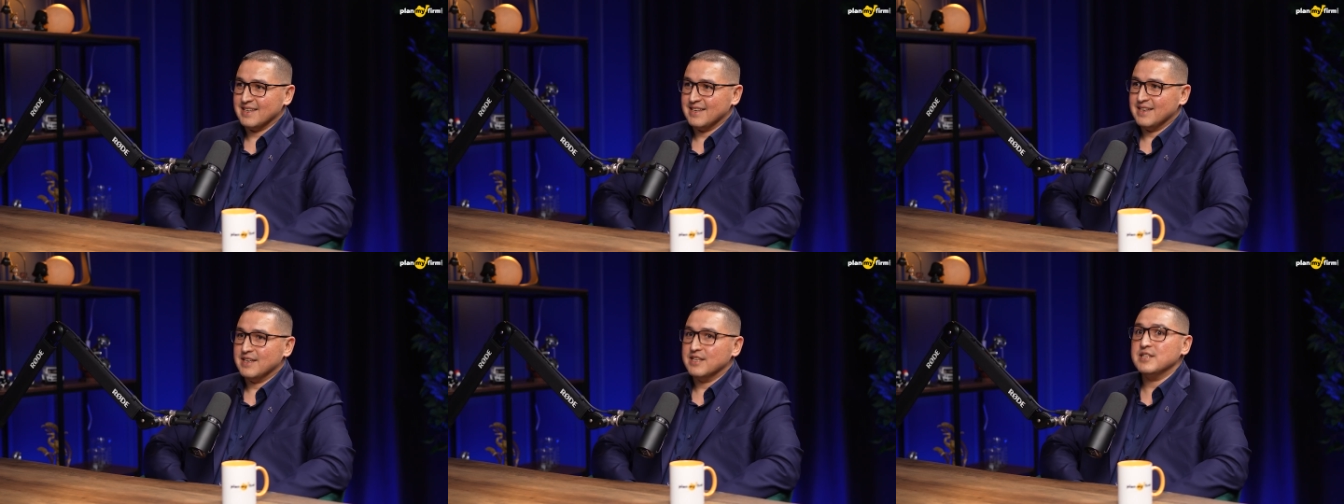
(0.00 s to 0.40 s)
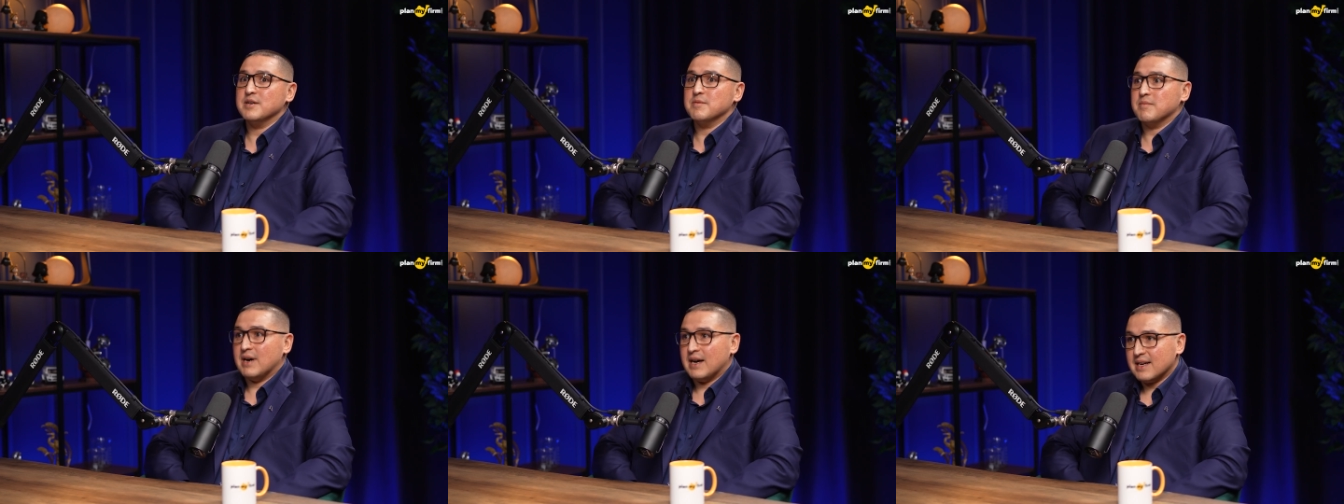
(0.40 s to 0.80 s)
The
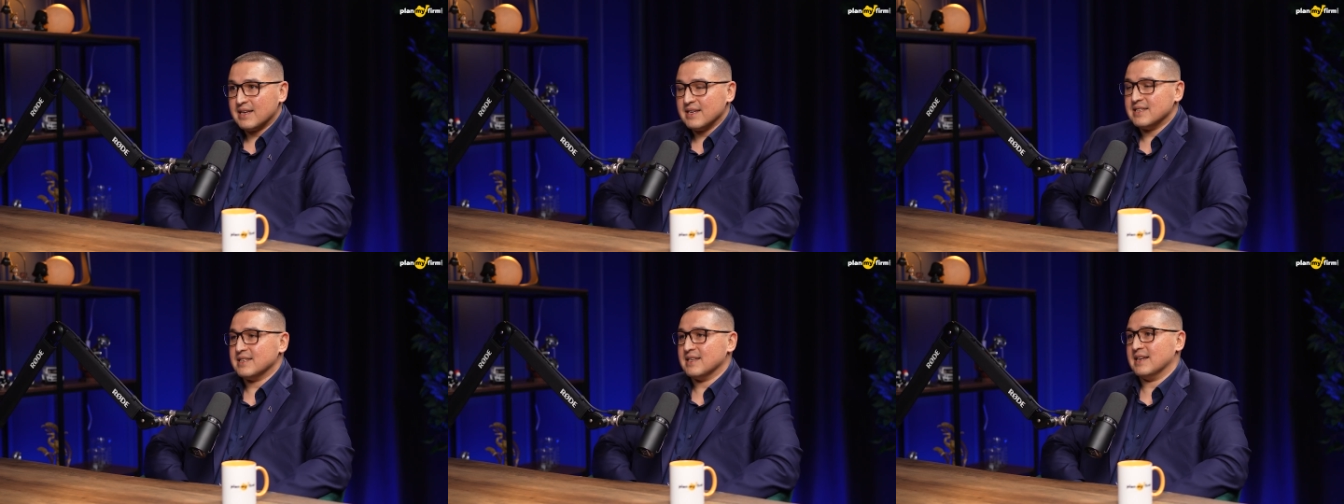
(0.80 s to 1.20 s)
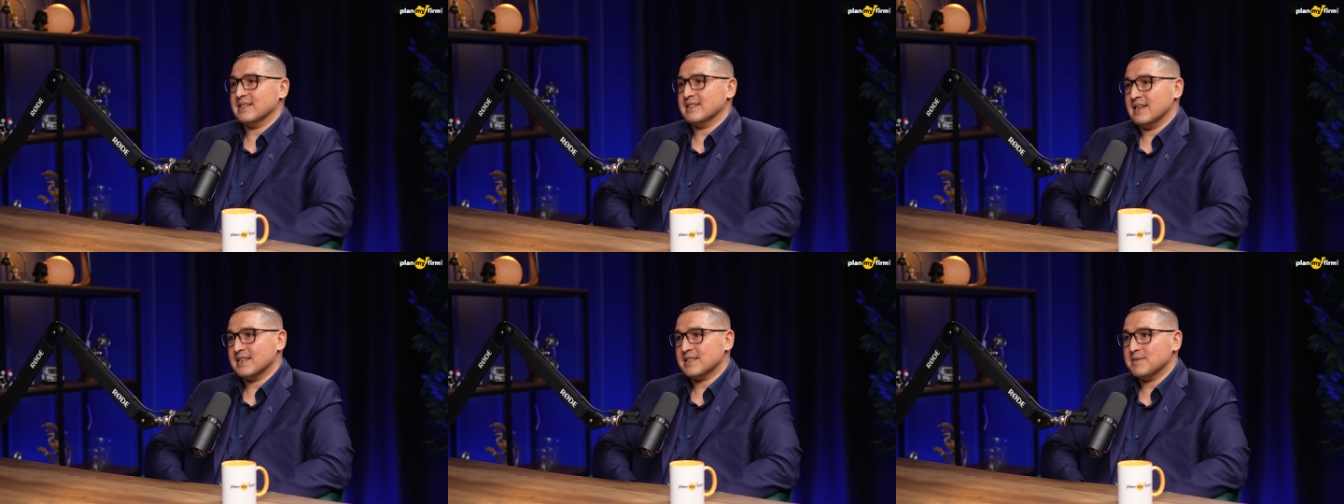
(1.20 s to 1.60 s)
market size
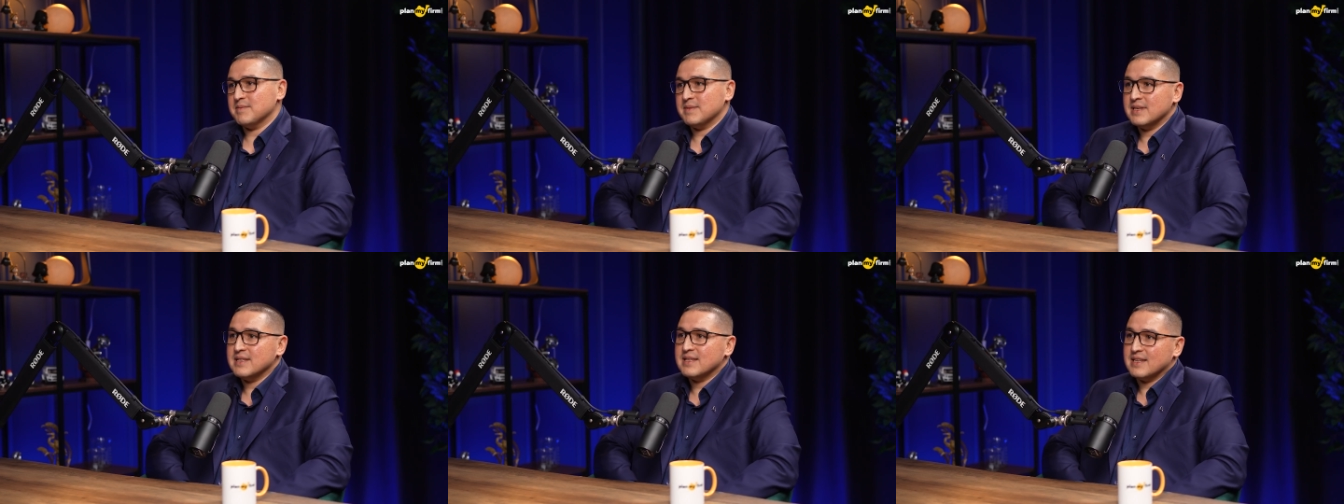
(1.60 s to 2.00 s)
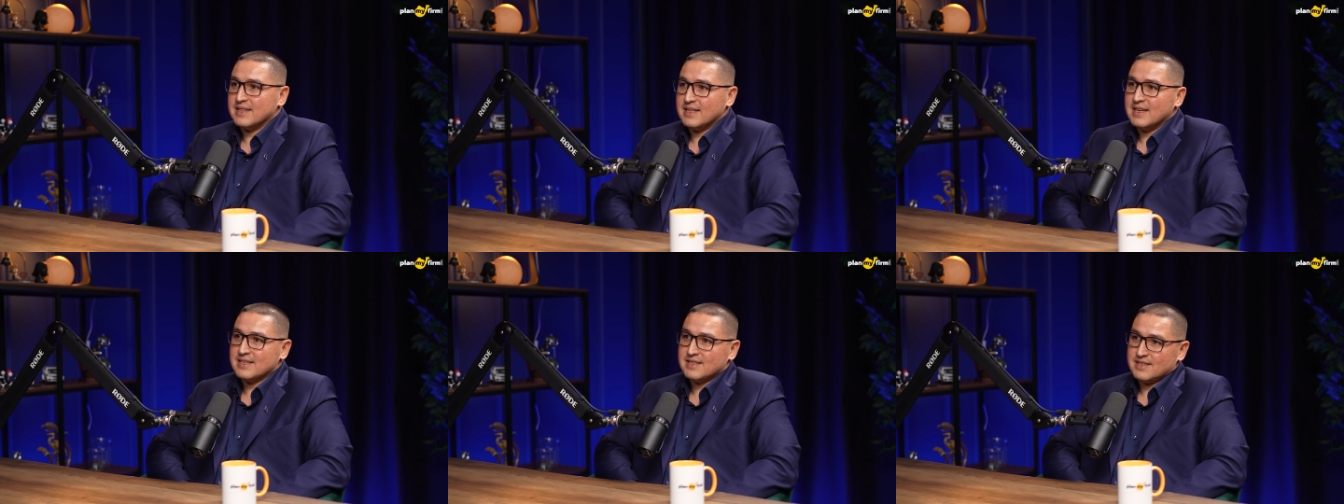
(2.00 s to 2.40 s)
doesn't mean
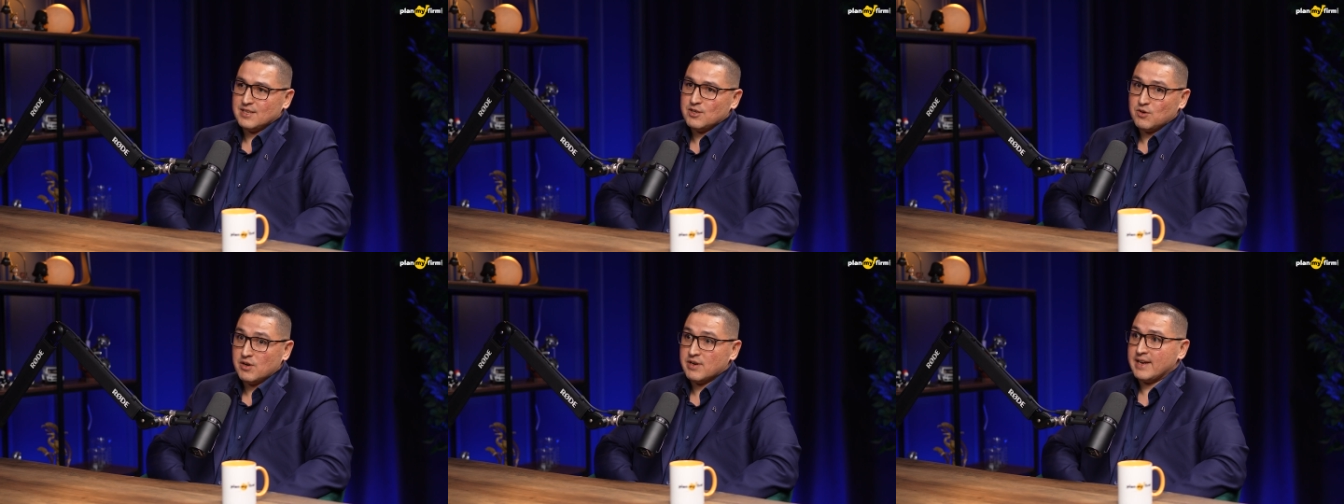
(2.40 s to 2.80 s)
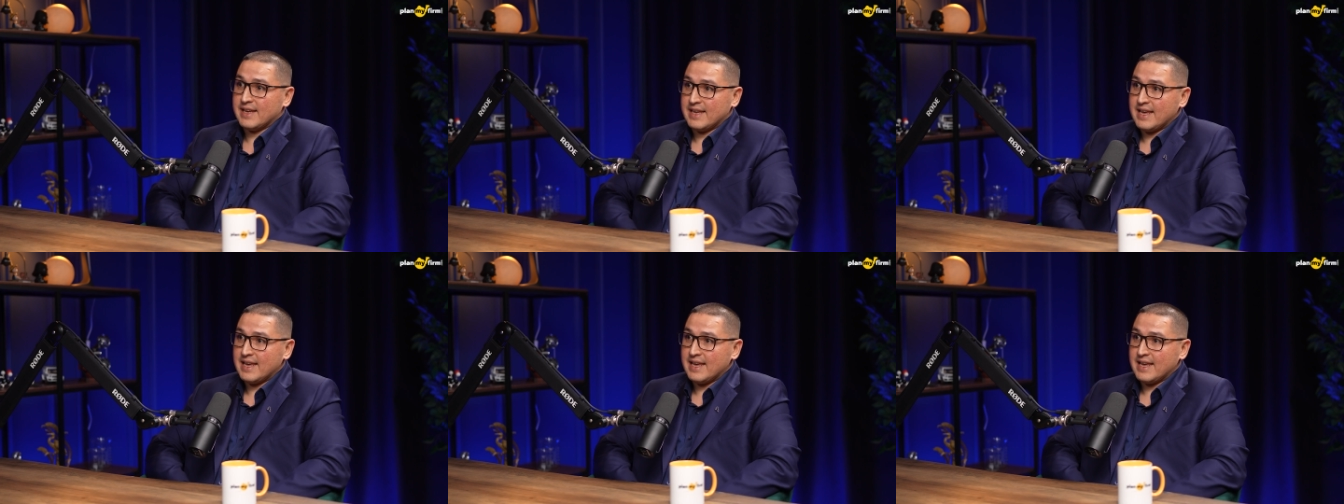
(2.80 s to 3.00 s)
that you're gonna